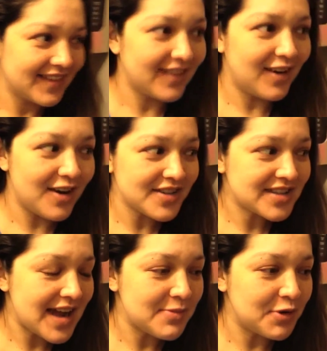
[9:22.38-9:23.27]
all the
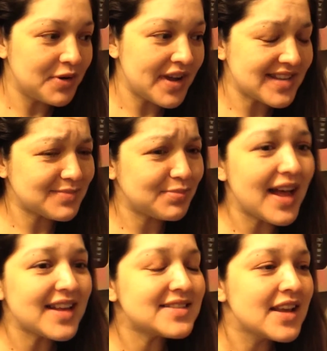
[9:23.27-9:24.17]
time, always.
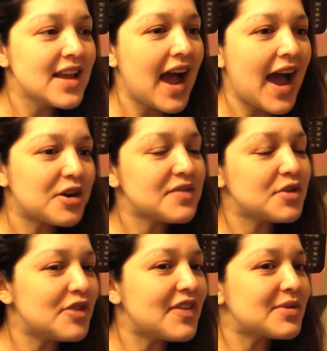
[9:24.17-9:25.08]
Plus, I don't
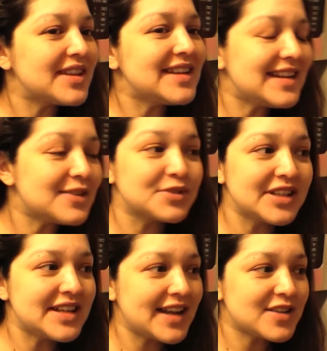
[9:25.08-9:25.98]
even know if I really need a
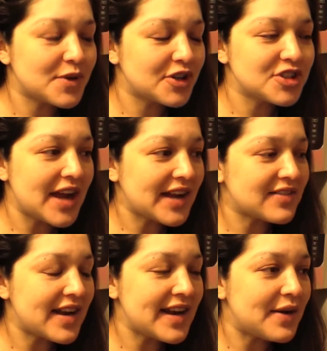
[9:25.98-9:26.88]
really nice winter
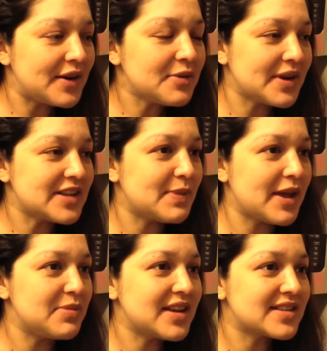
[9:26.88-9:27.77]
jacket right now, anyways,
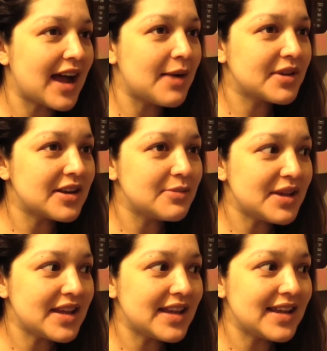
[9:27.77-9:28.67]
babe, because I'm going to
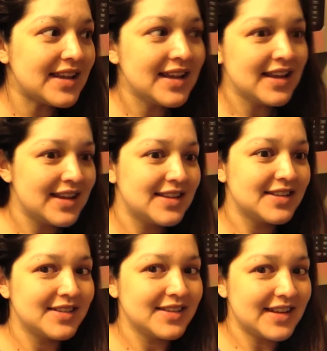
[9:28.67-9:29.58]
be
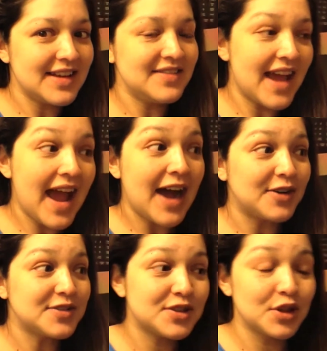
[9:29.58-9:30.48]
in the
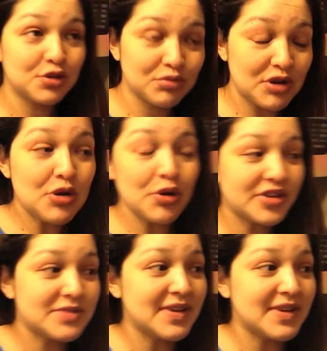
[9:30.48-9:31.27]
house the three coldest